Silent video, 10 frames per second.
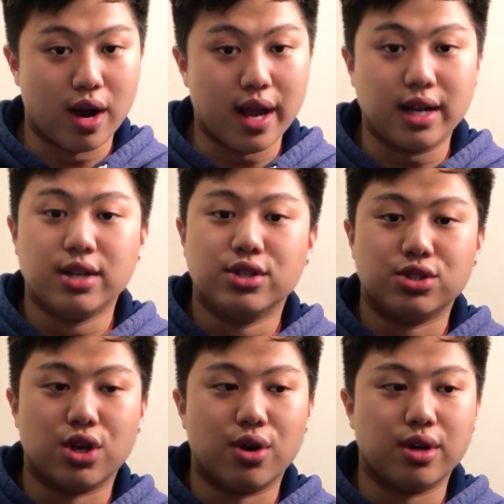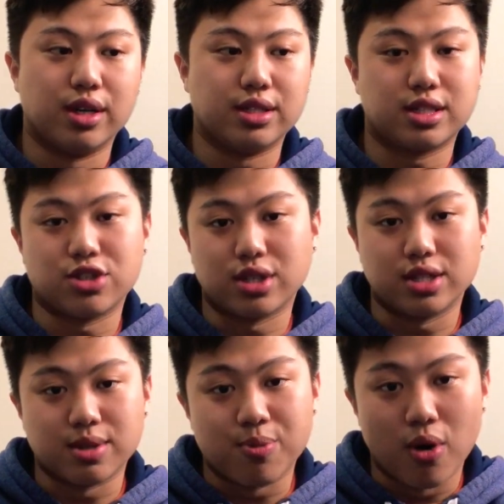right? So it's touching
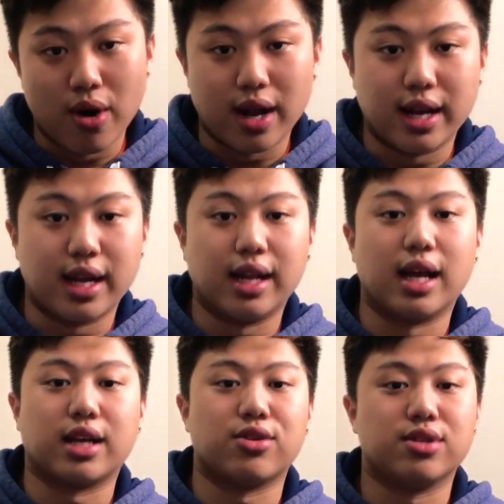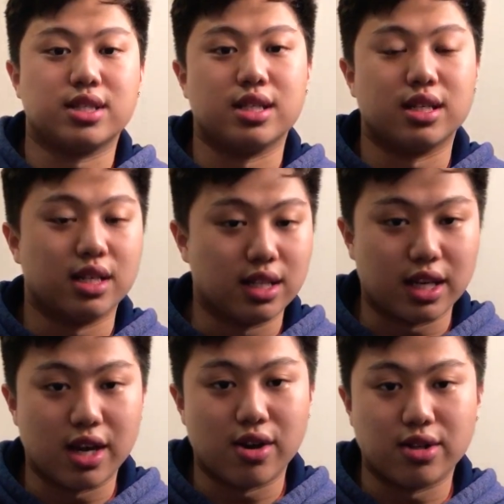its support, and then like you see the
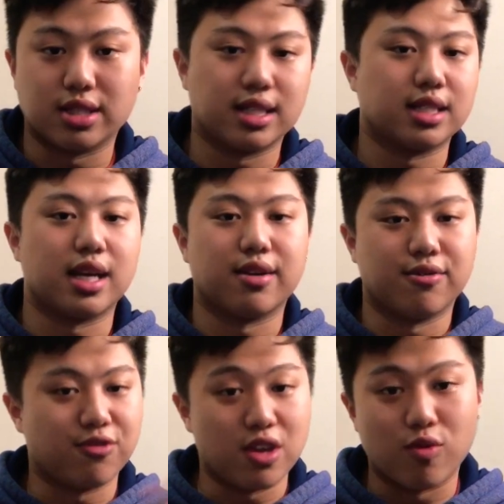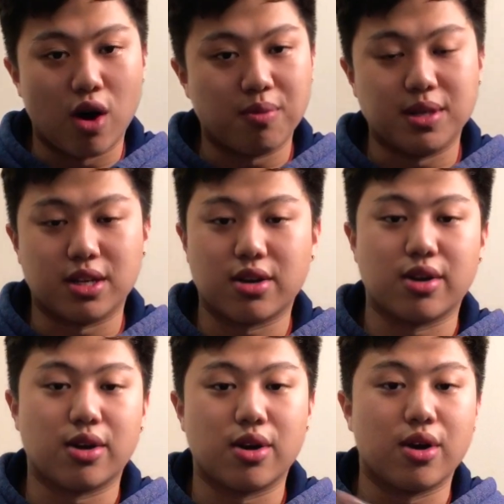indicators, let's say VWAP
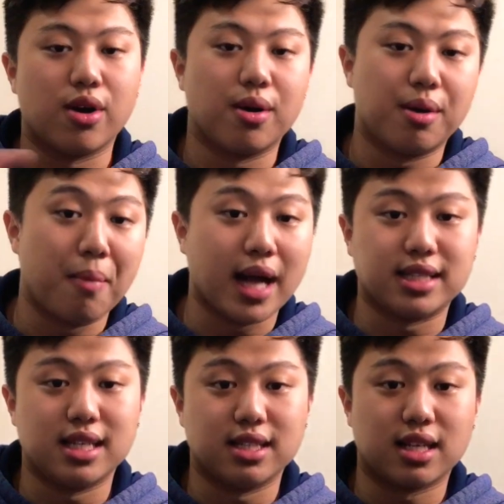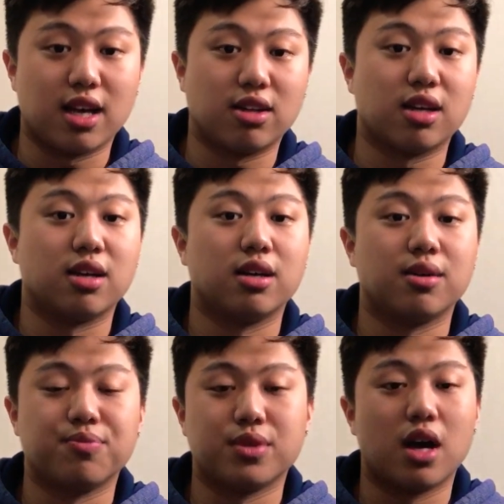indicator, MACD indicator,
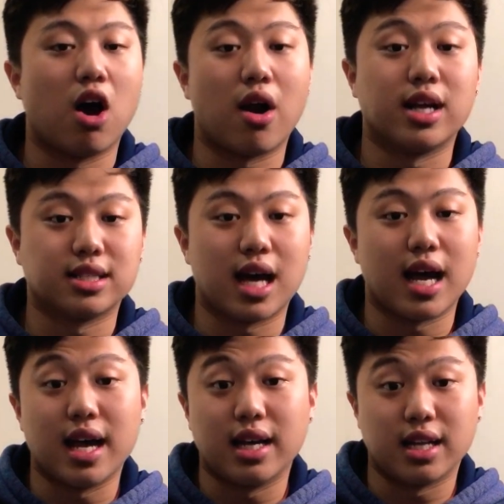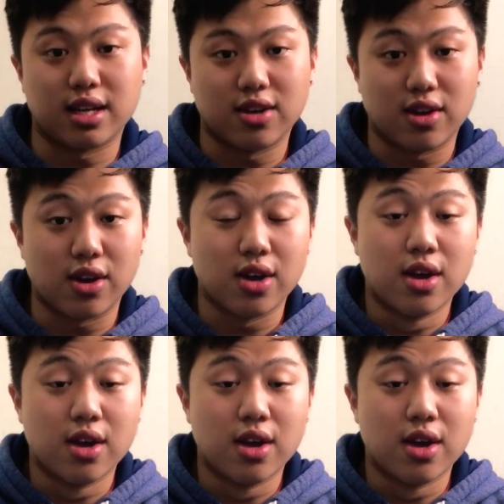RSI indicator,